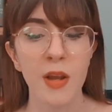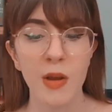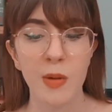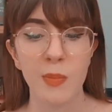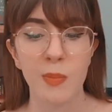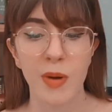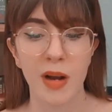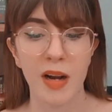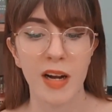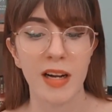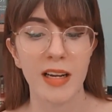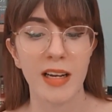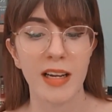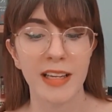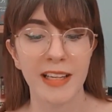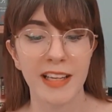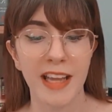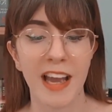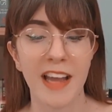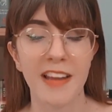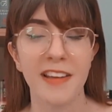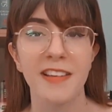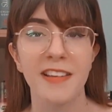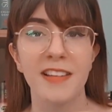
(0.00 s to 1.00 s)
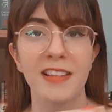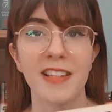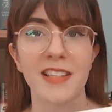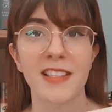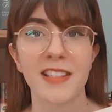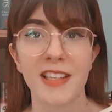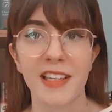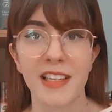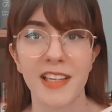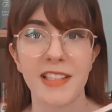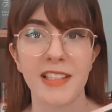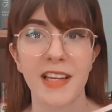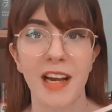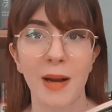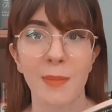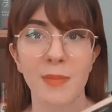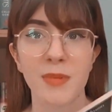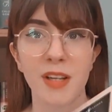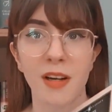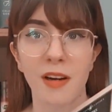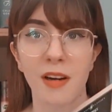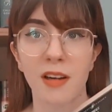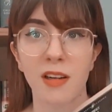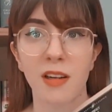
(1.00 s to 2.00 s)
But again, the sticky tabs
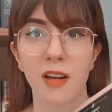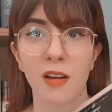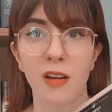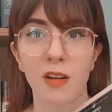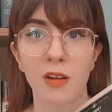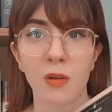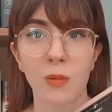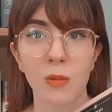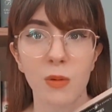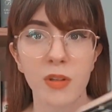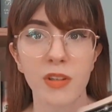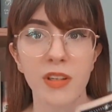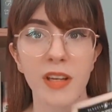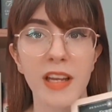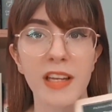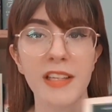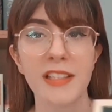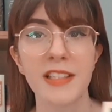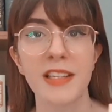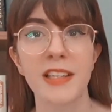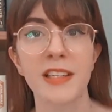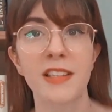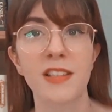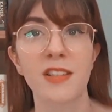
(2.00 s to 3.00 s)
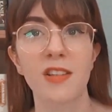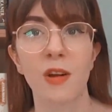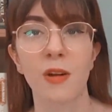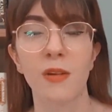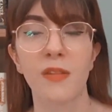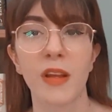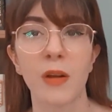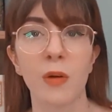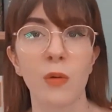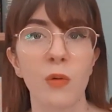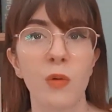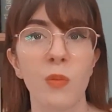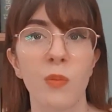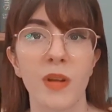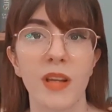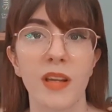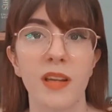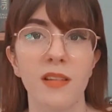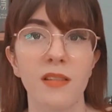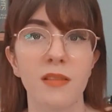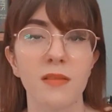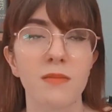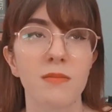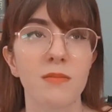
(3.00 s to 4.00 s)
are colour coordinated, so they all
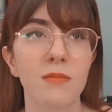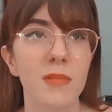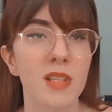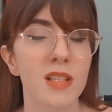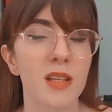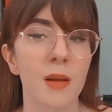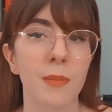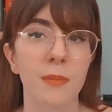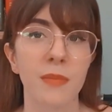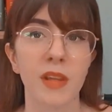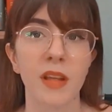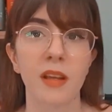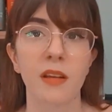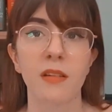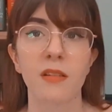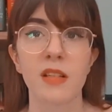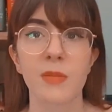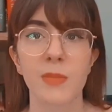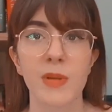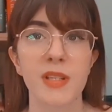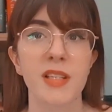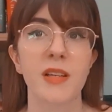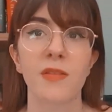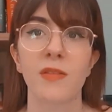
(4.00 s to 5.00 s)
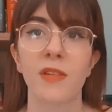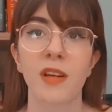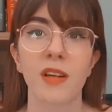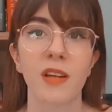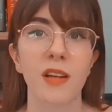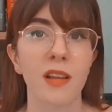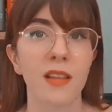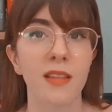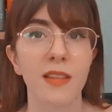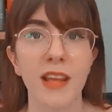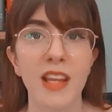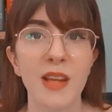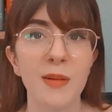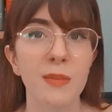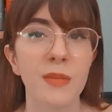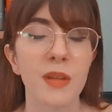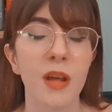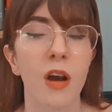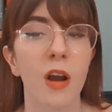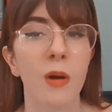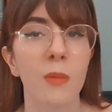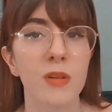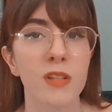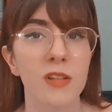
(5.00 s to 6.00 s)
mean something specific, a theme
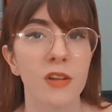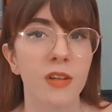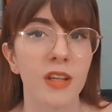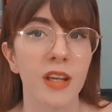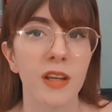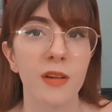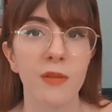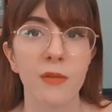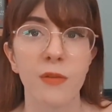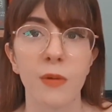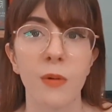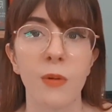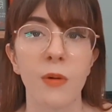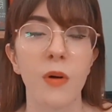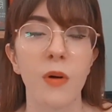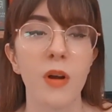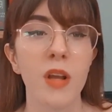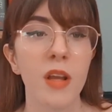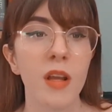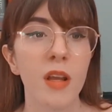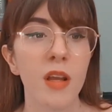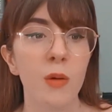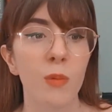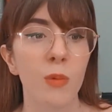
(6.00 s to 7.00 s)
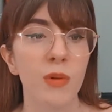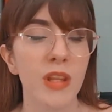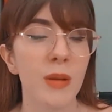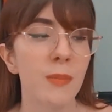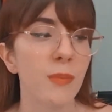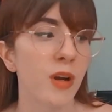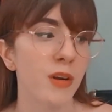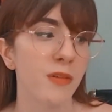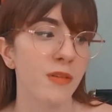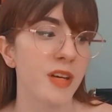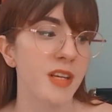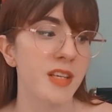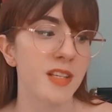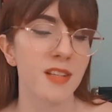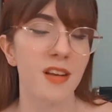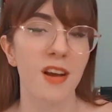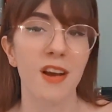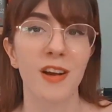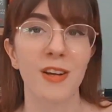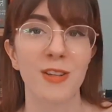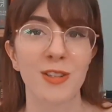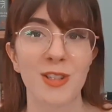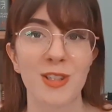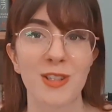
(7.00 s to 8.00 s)
that I was looking for within my
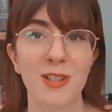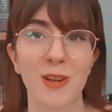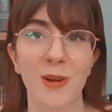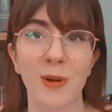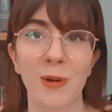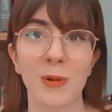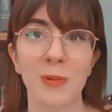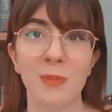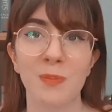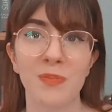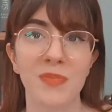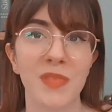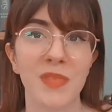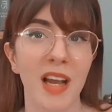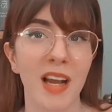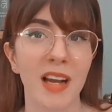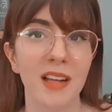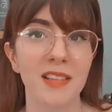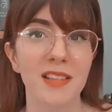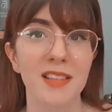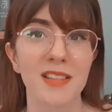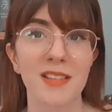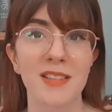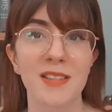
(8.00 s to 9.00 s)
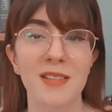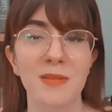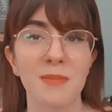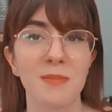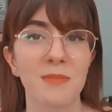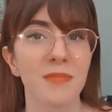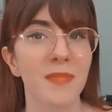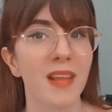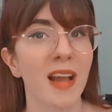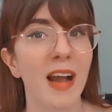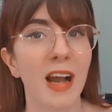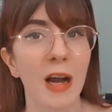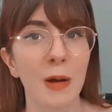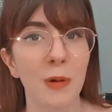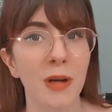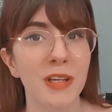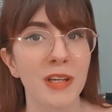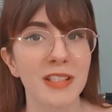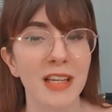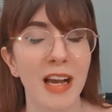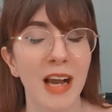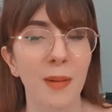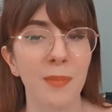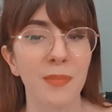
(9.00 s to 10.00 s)
research, so that's how I
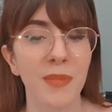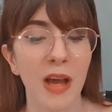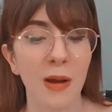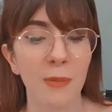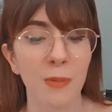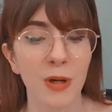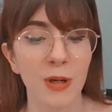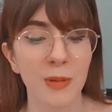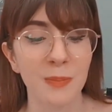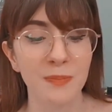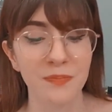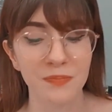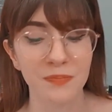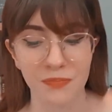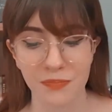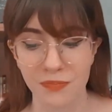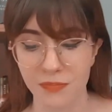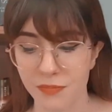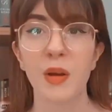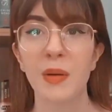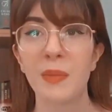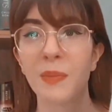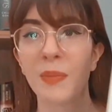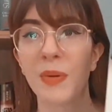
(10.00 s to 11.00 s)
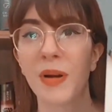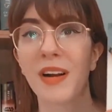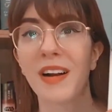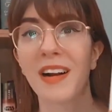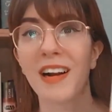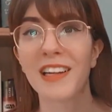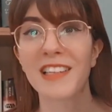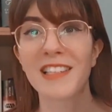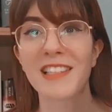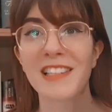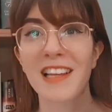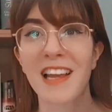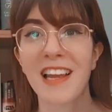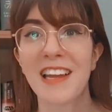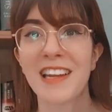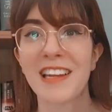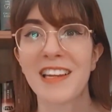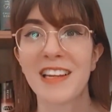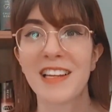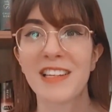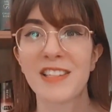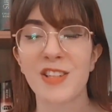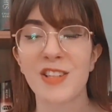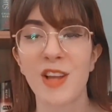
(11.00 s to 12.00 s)
tab that one. But I'd say
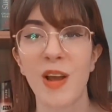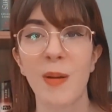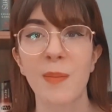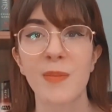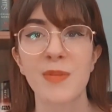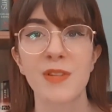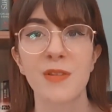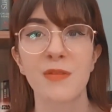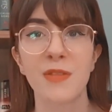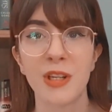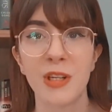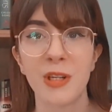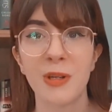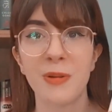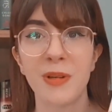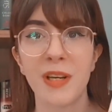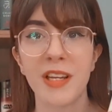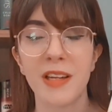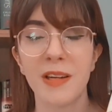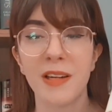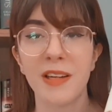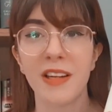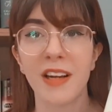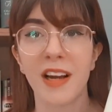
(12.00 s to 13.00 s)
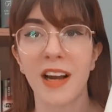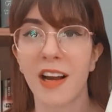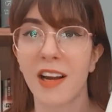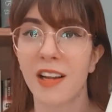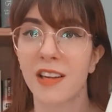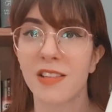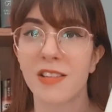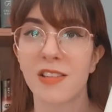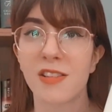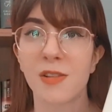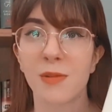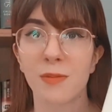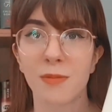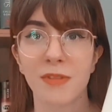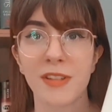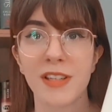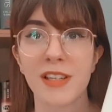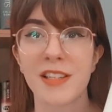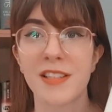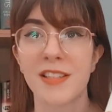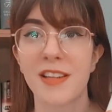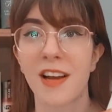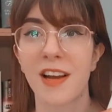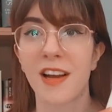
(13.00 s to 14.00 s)
in terms of uni and
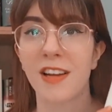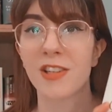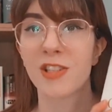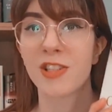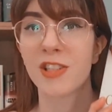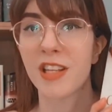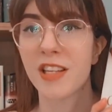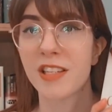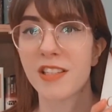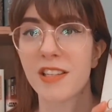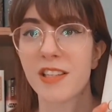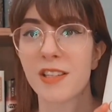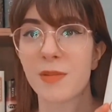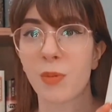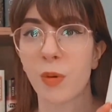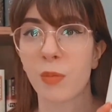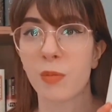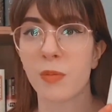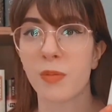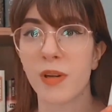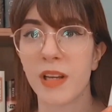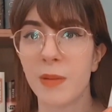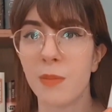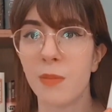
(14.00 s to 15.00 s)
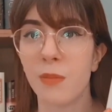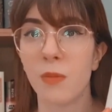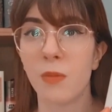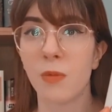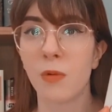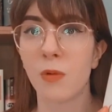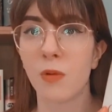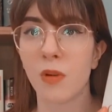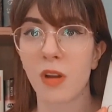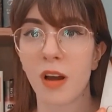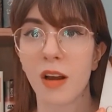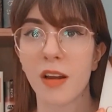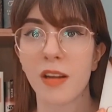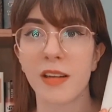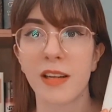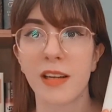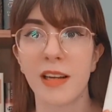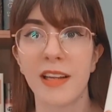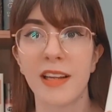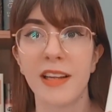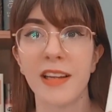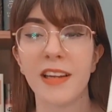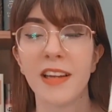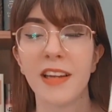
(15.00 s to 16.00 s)
research, this is probably more
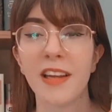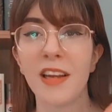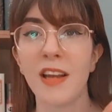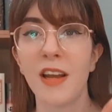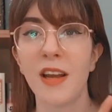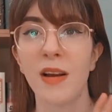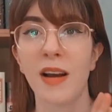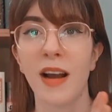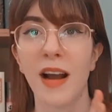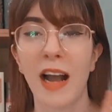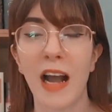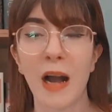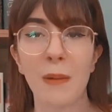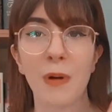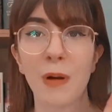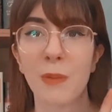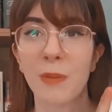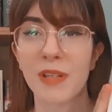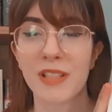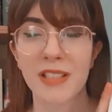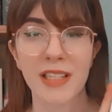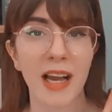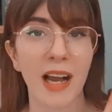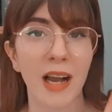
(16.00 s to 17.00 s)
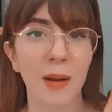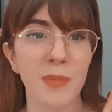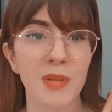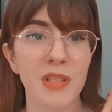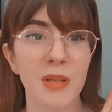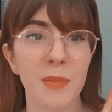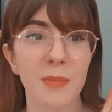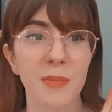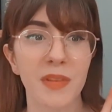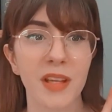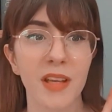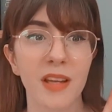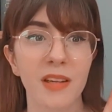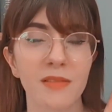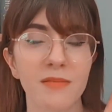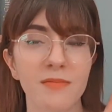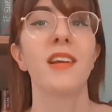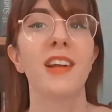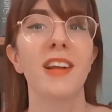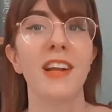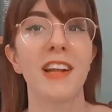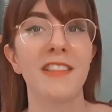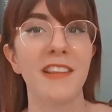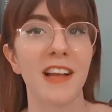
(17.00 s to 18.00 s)
likely how I would tab something
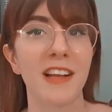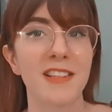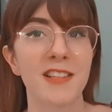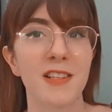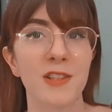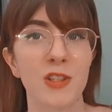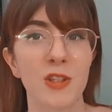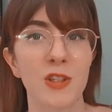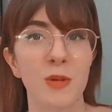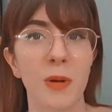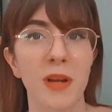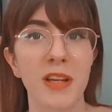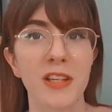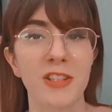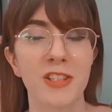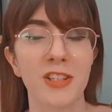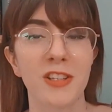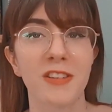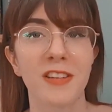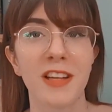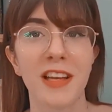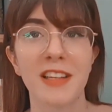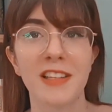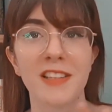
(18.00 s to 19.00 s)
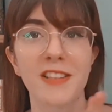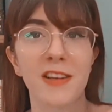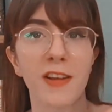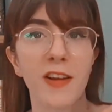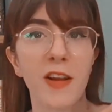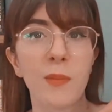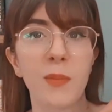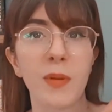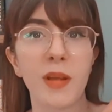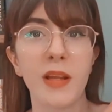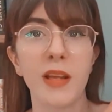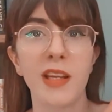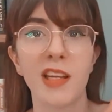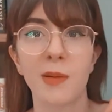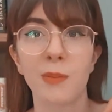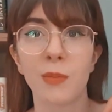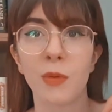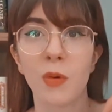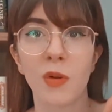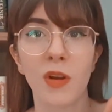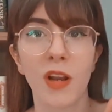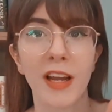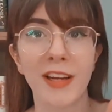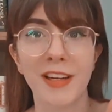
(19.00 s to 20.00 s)
in that situation. It's going to be
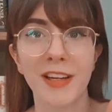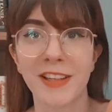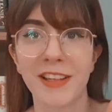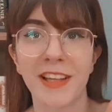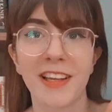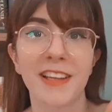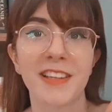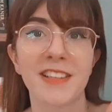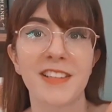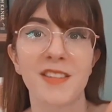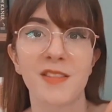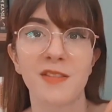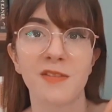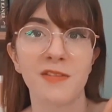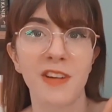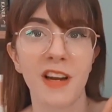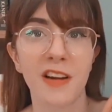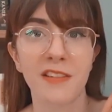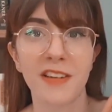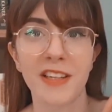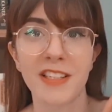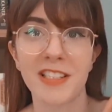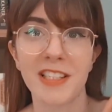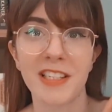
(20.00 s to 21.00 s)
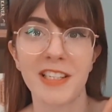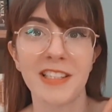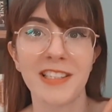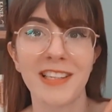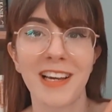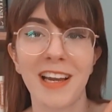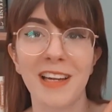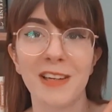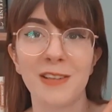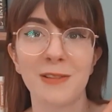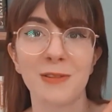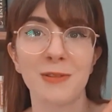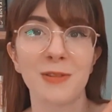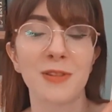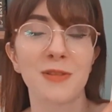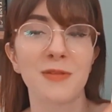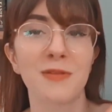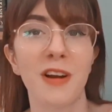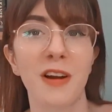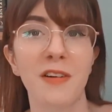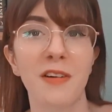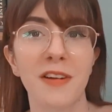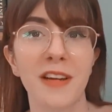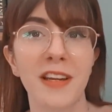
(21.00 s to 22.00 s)
more like this, very detailed,
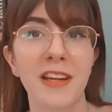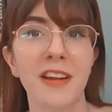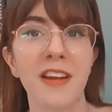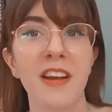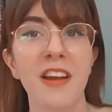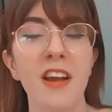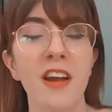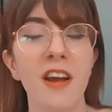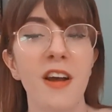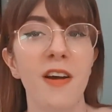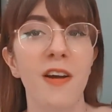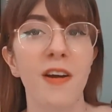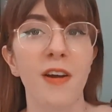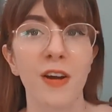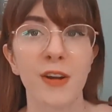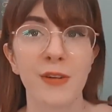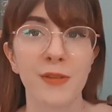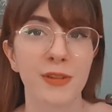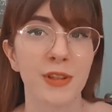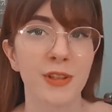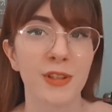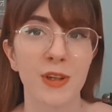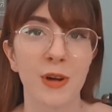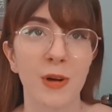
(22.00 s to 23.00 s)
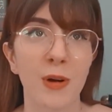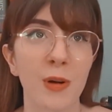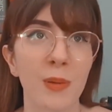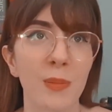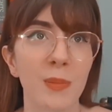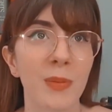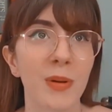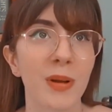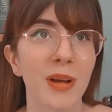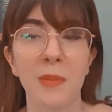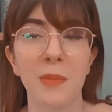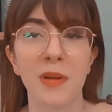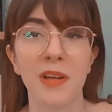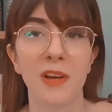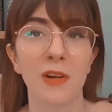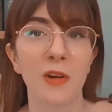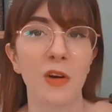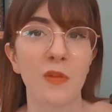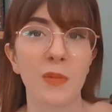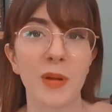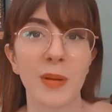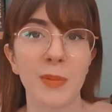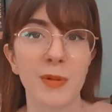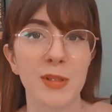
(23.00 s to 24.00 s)
very over the top in a lot
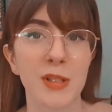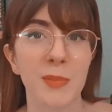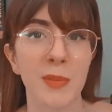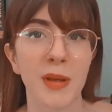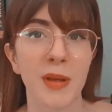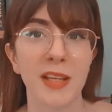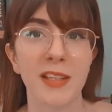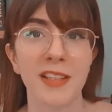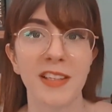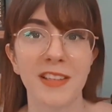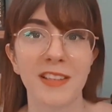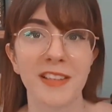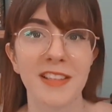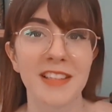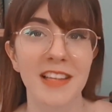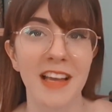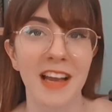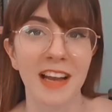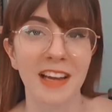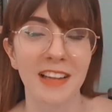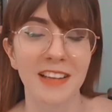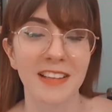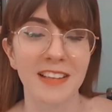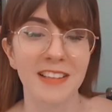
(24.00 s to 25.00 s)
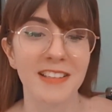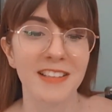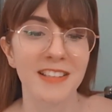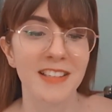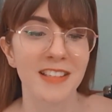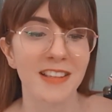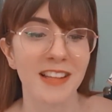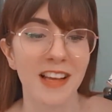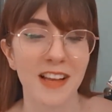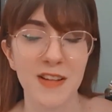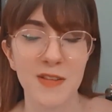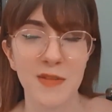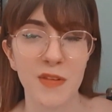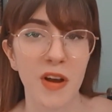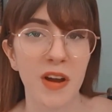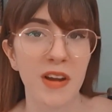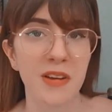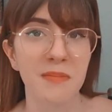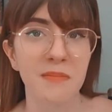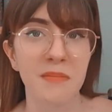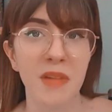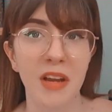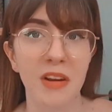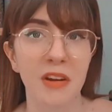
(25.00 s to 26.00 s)
of people's opinions, and that's
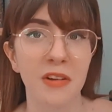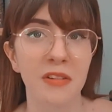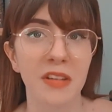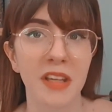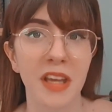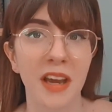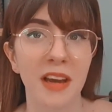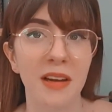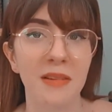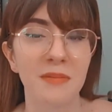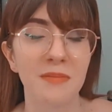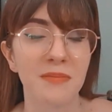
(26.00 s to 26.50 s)
fine, I don't care.